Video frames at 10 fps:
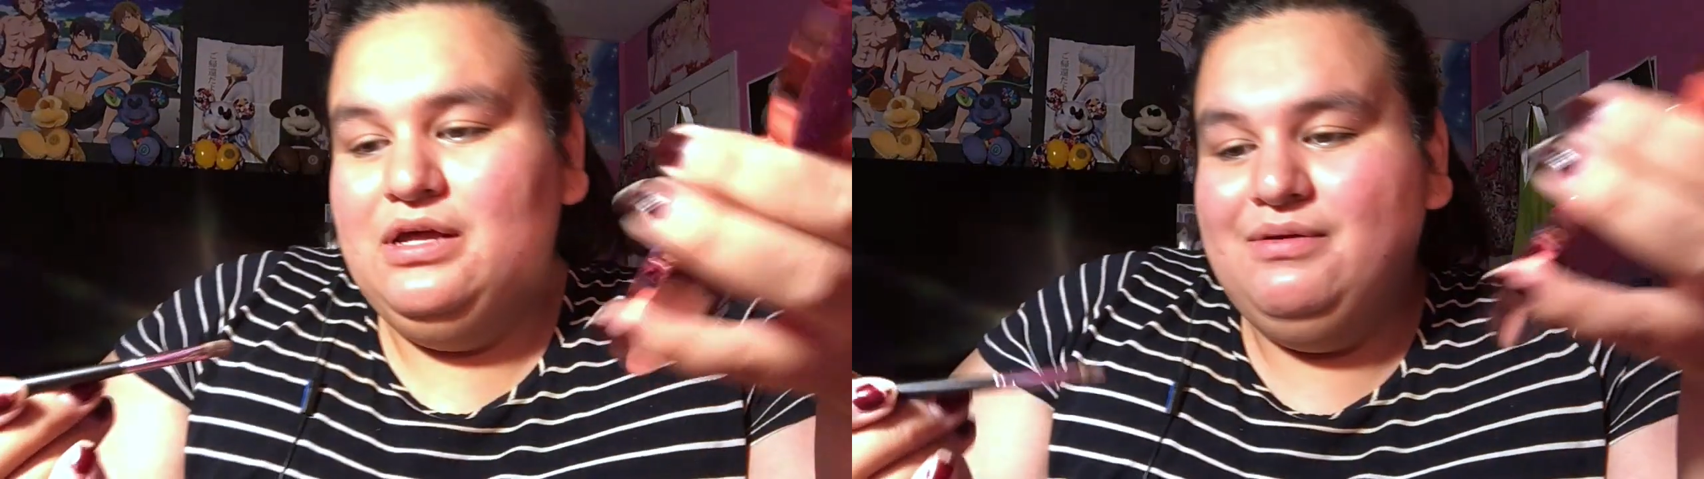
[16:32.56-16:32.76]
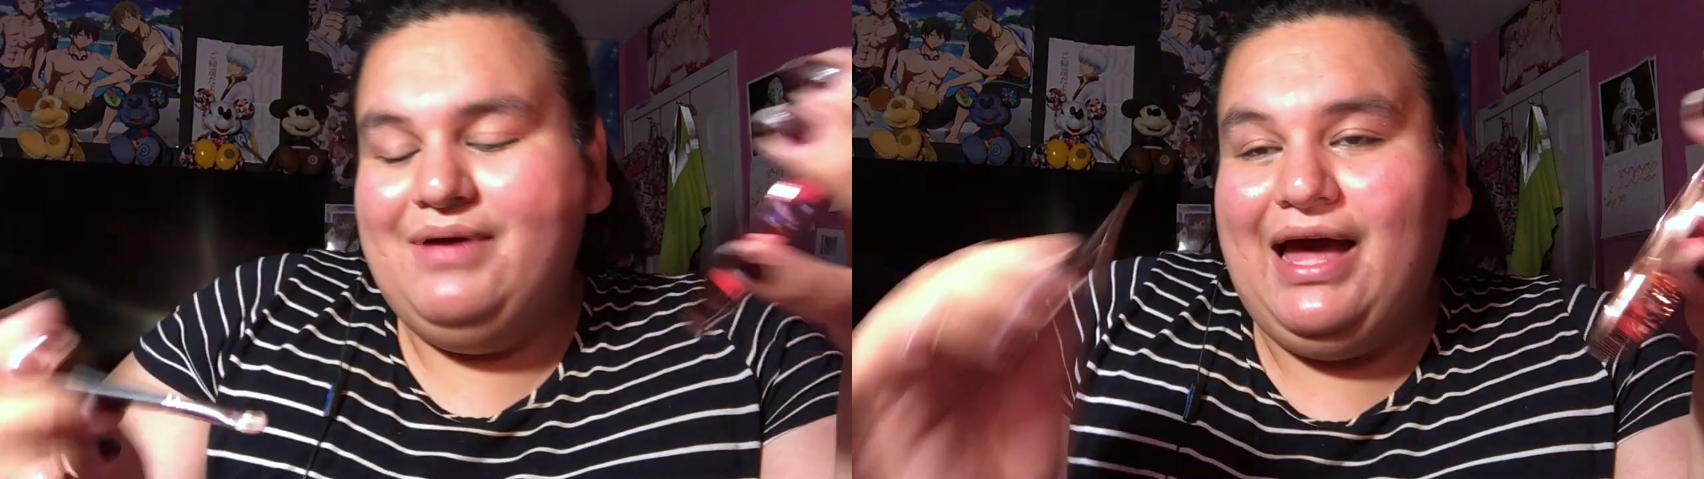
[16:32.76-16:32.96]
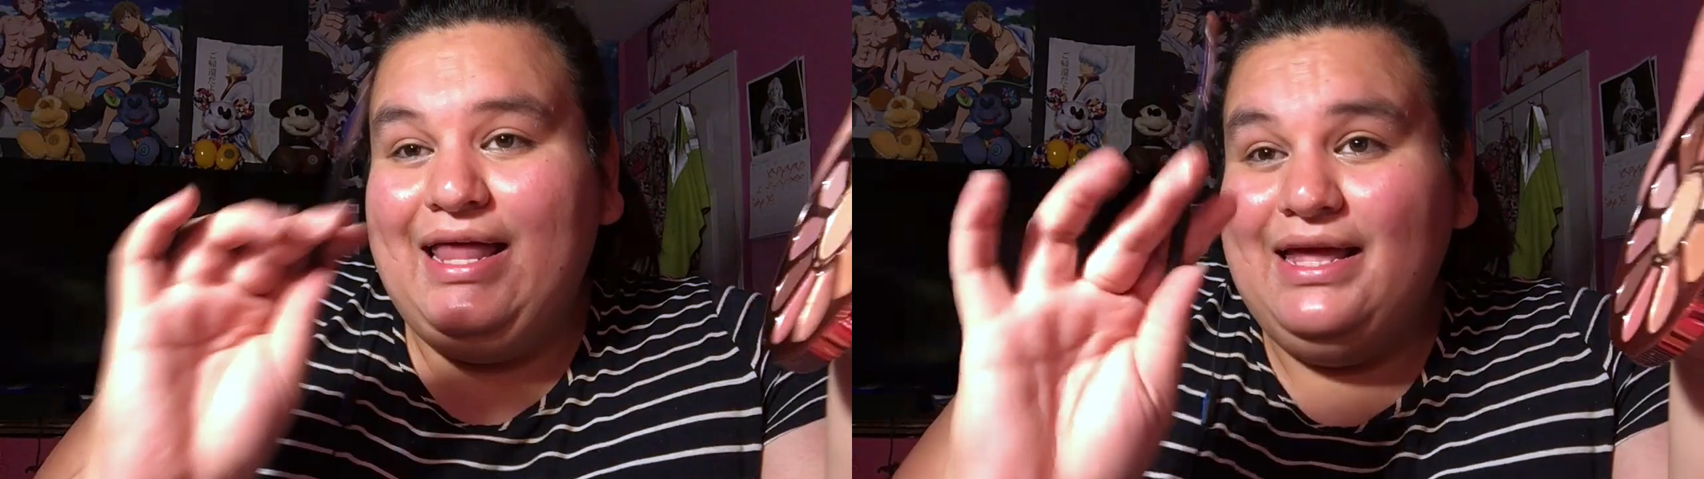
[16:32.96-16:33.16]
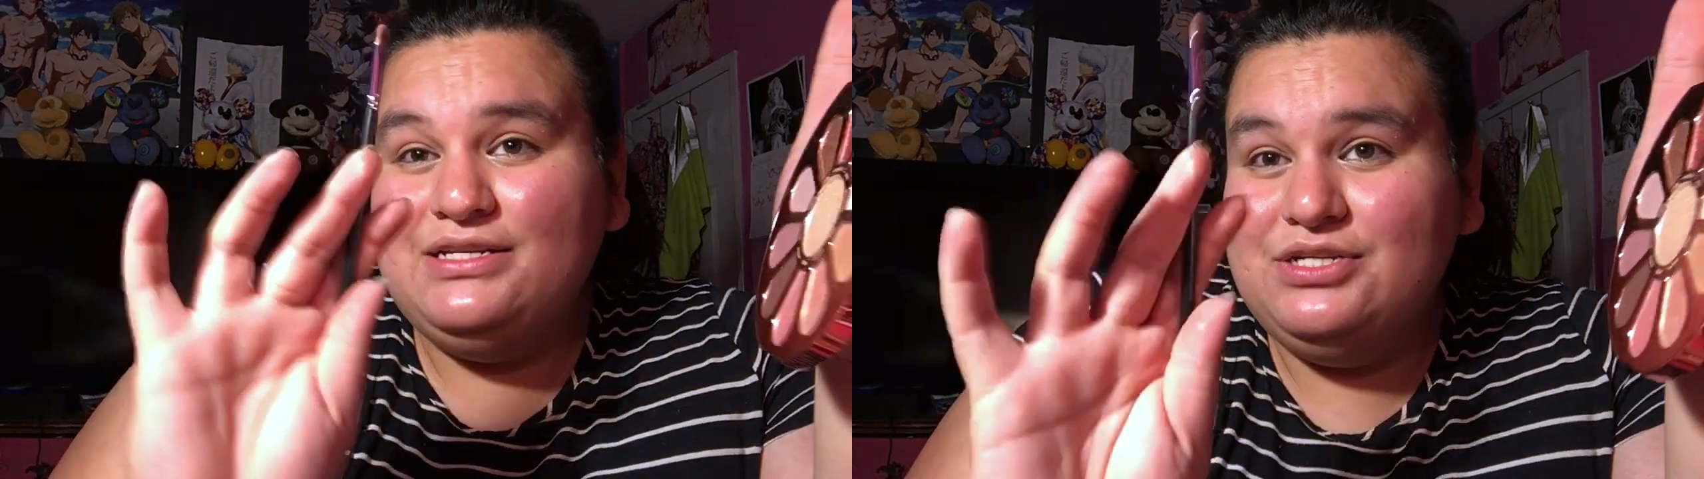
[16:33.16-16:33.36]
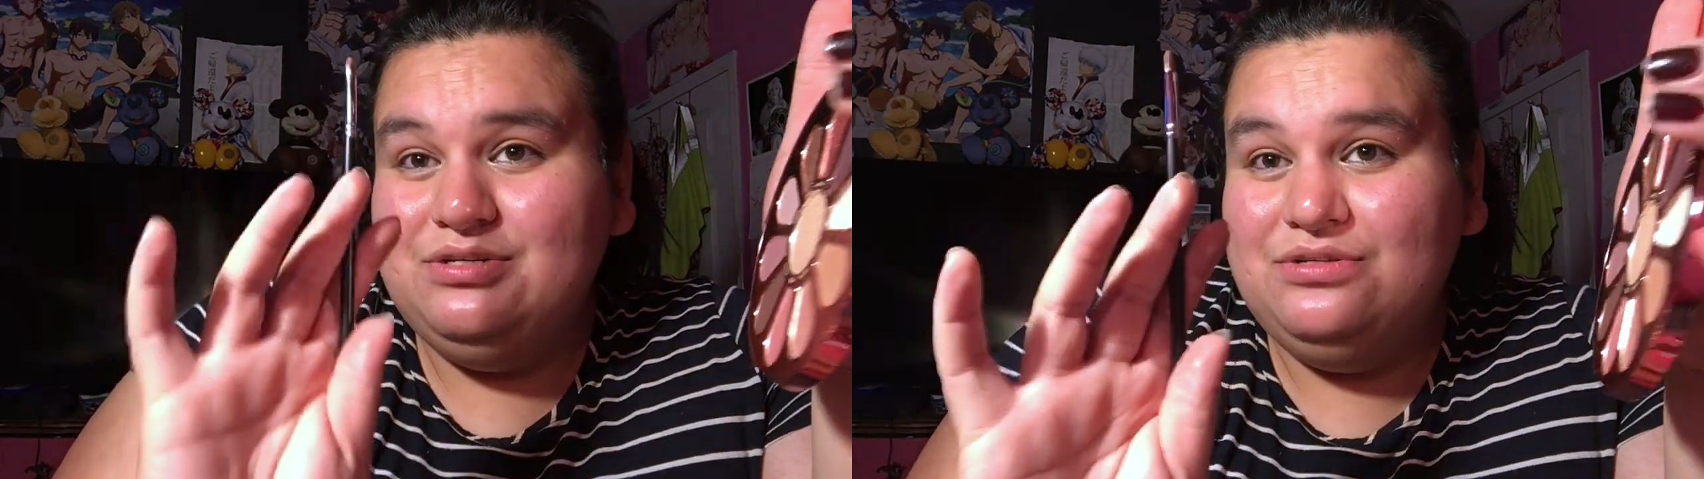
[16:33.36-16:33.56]
But I like
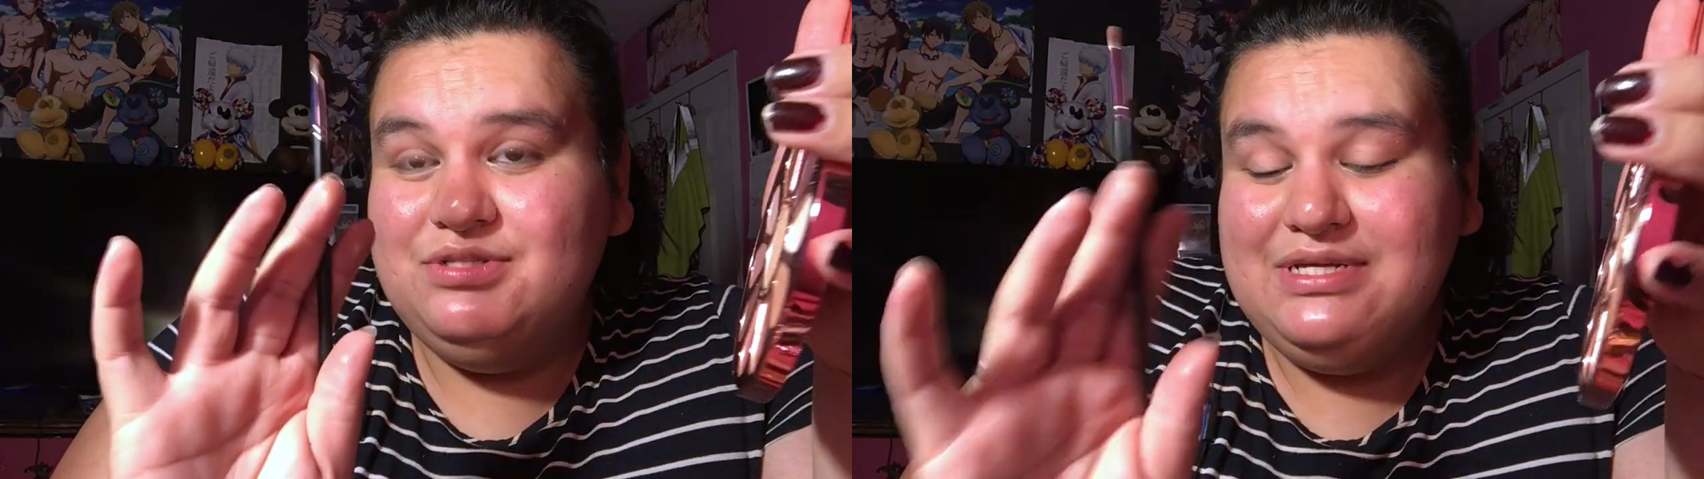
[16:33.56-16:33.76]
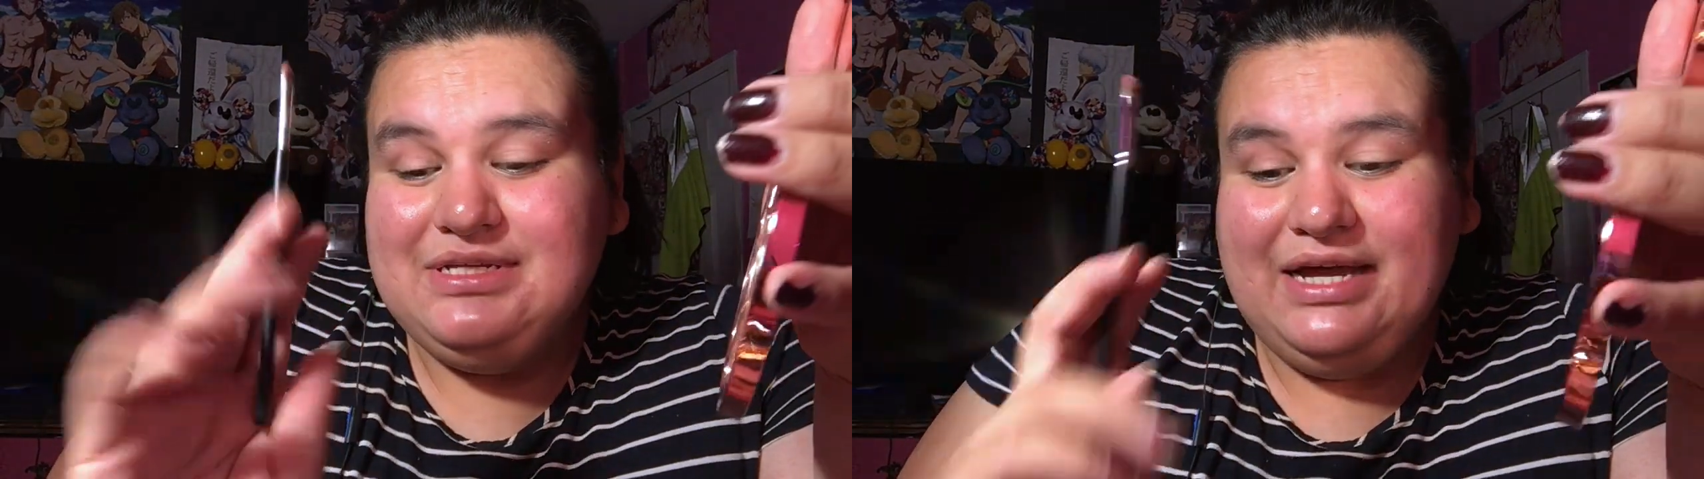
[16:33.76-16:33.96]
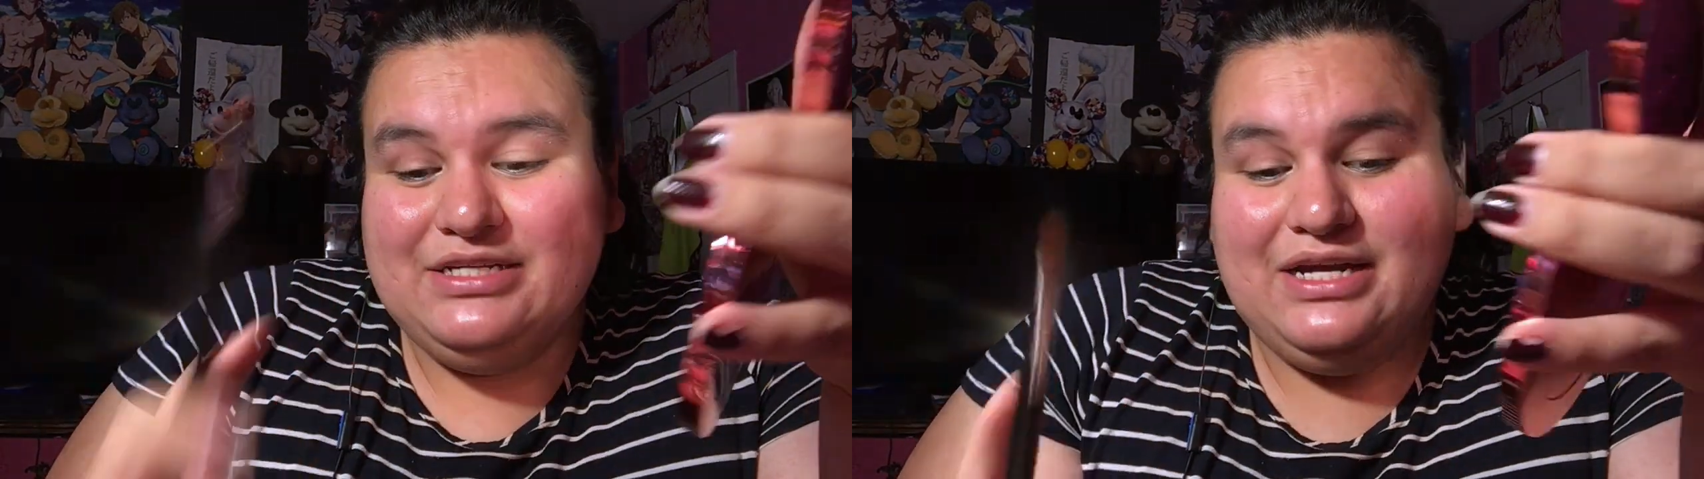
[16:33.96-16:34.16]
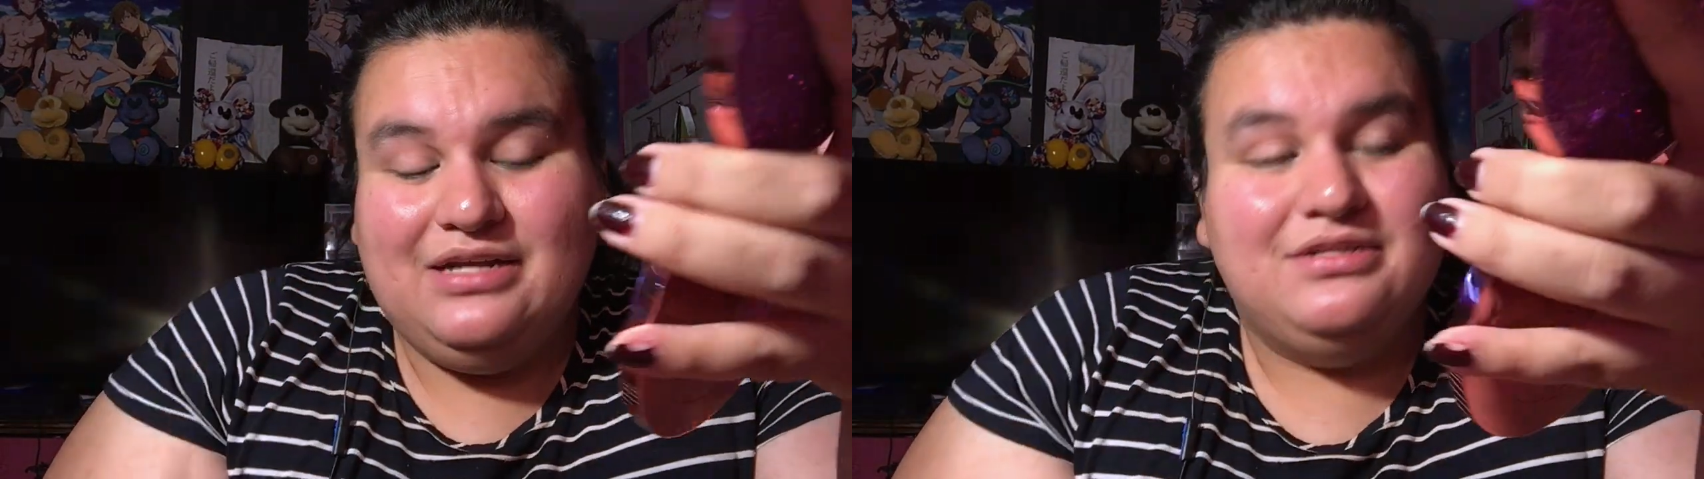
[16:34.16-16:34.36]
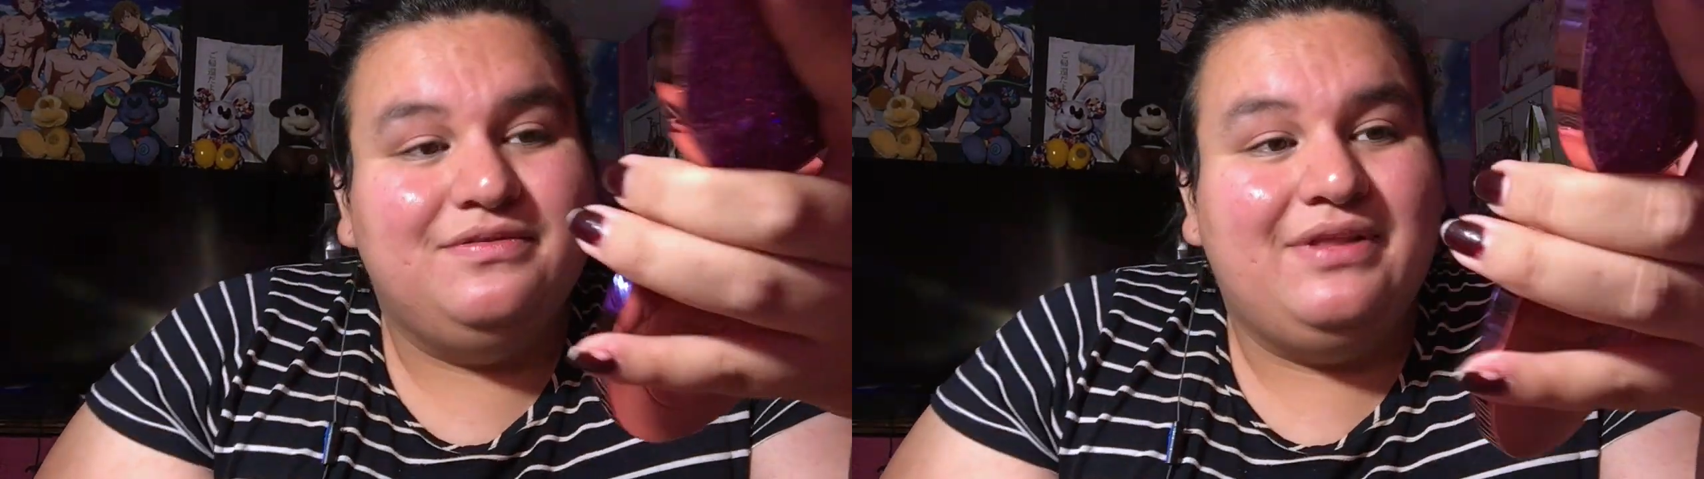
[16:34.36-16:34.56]
to use these
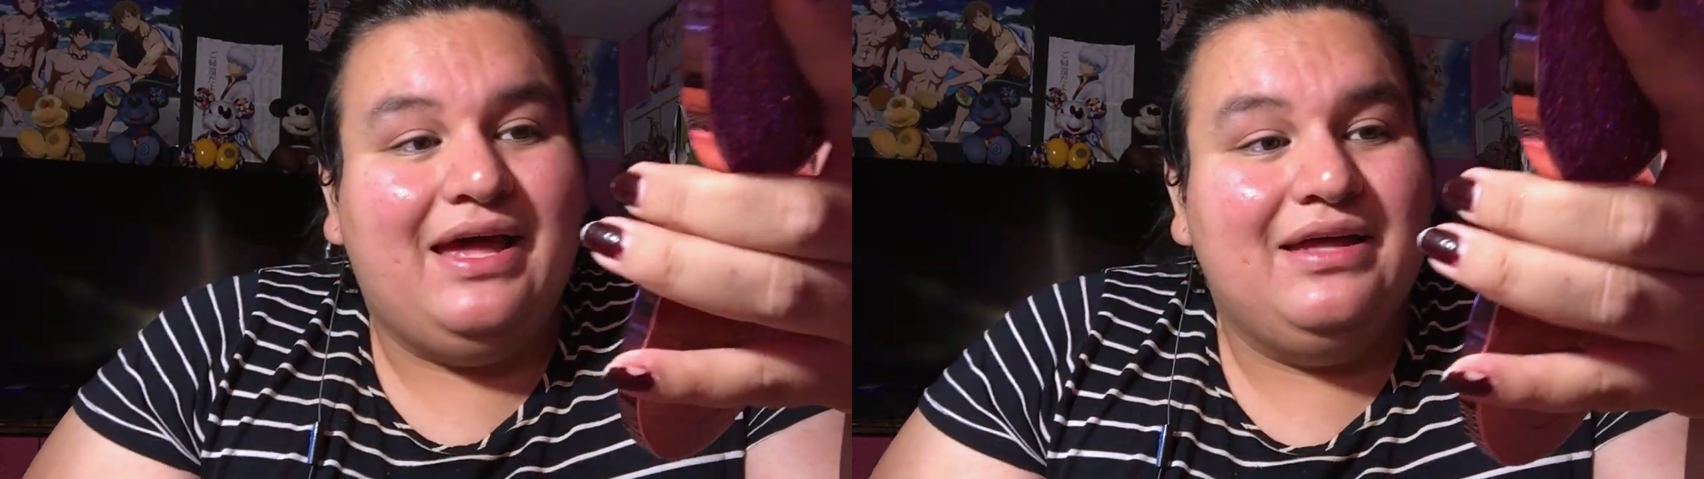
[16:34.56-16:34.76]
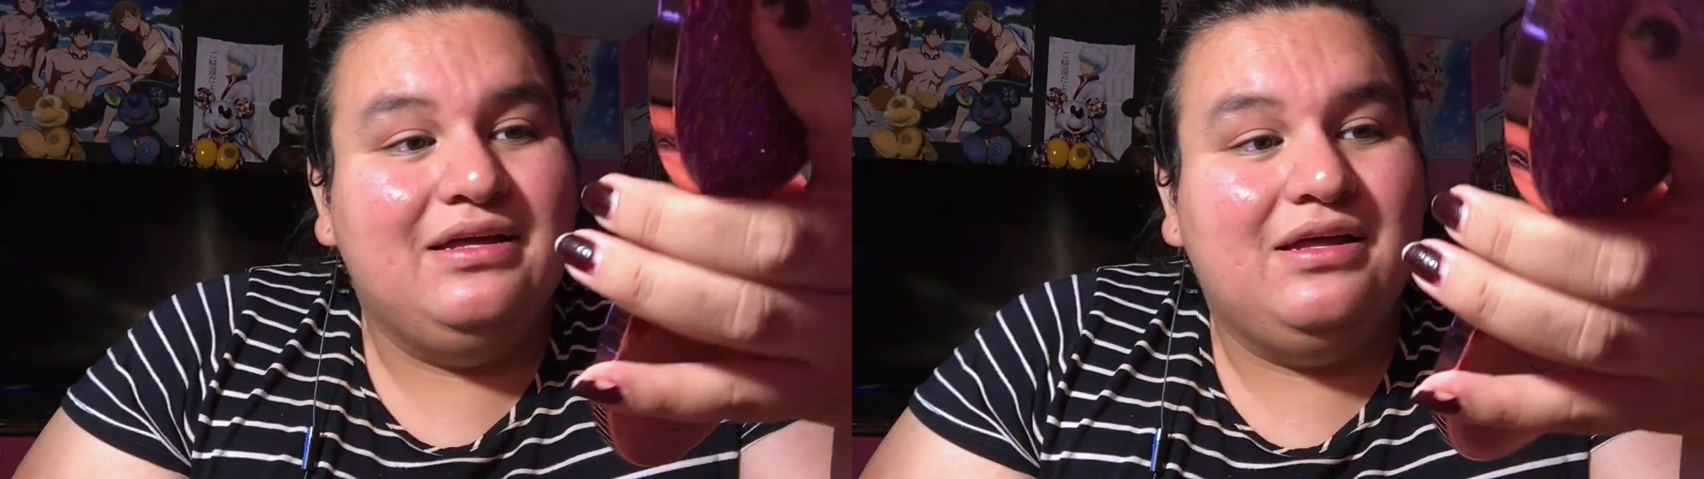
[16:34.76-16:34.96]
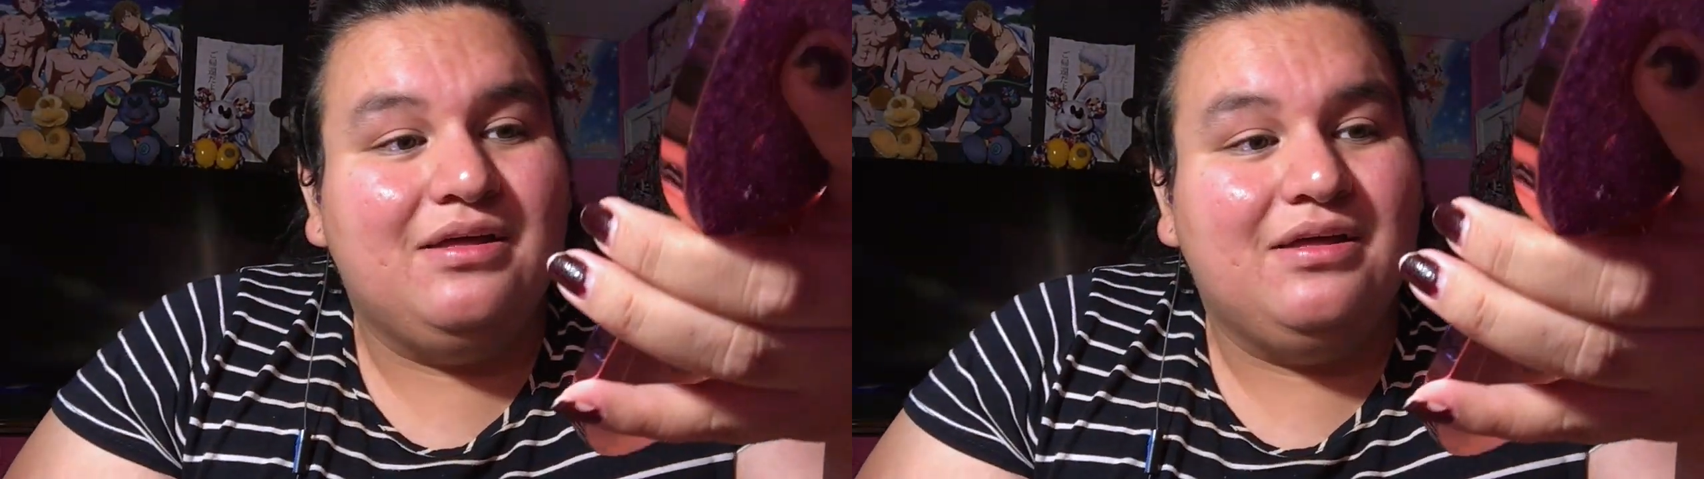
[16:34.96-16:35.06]
eyeshadows for that,